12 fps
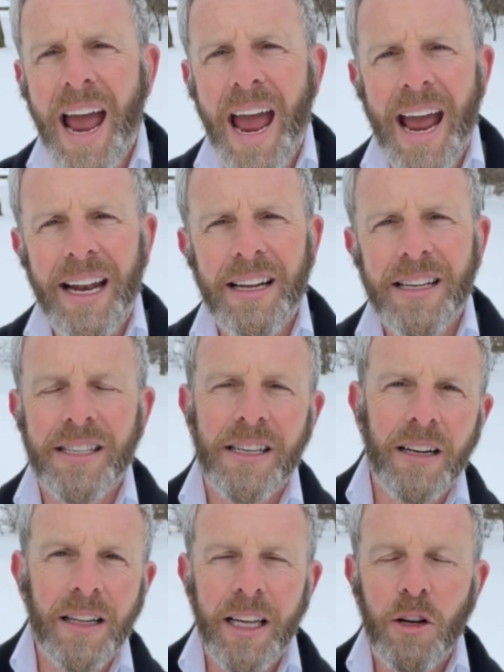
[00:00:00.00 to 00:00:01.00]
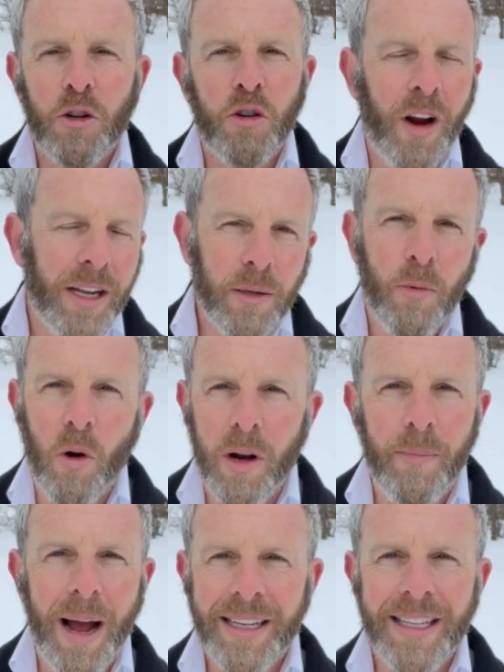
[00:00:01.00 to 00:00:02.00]
and suddenly you're
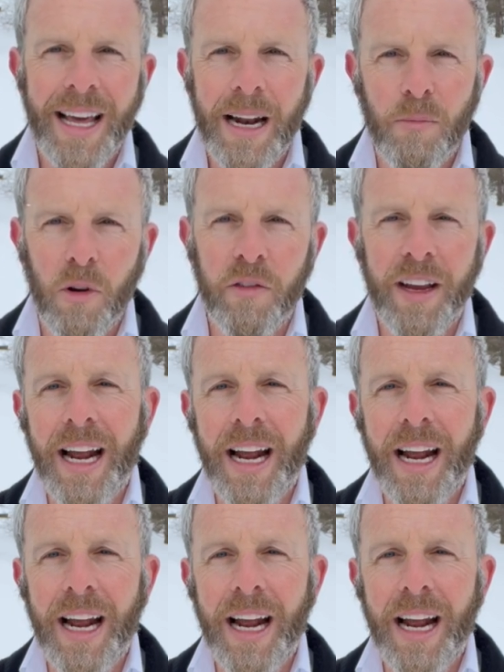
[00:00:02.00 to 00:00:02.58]
transported back to that movie.